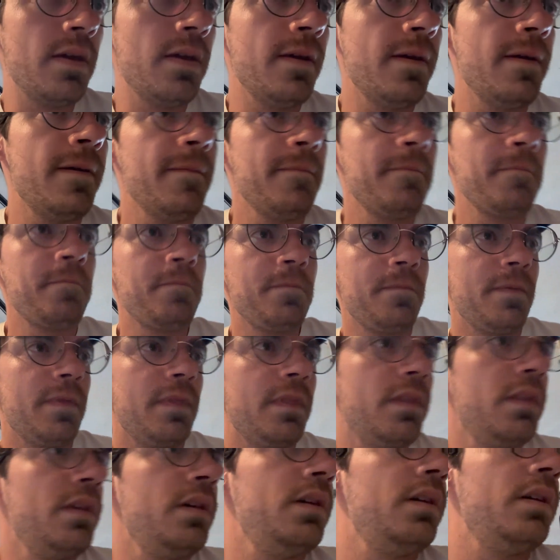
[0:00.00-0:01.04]

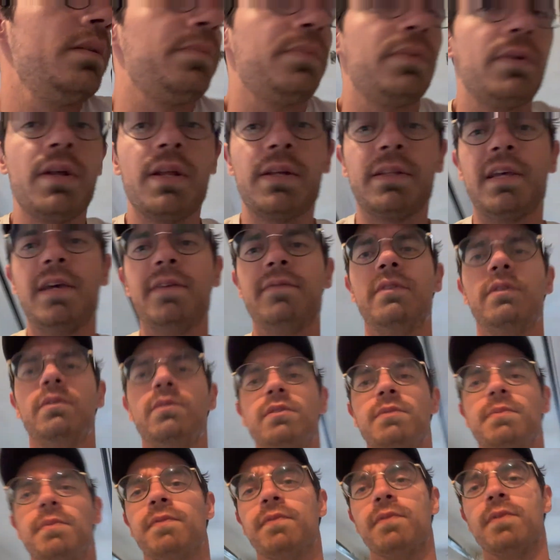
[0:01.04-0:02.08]
a product I haven't used
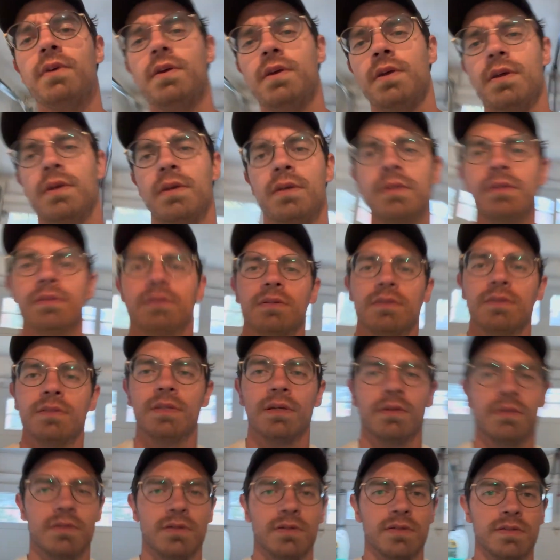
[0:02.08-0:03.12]
before, so let's see how it turns